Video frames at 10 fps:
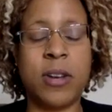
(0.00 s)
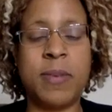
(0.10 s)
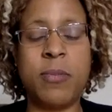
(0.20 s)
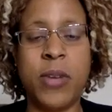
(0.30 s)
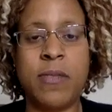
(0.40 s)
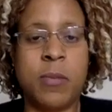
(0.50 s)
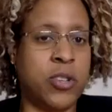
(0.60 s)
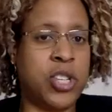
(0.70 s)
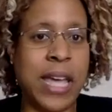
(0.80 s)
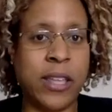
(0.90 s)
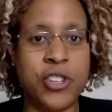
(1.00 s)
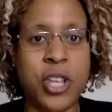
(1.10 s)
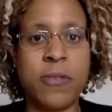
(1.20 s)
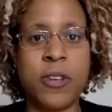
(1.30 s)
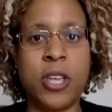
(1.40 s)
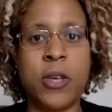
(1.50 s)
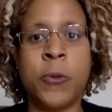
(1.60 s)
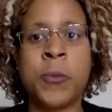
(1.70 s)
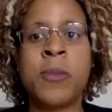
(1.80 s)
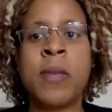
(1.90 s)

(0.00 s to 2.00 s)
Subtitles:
to be even more challenging for you.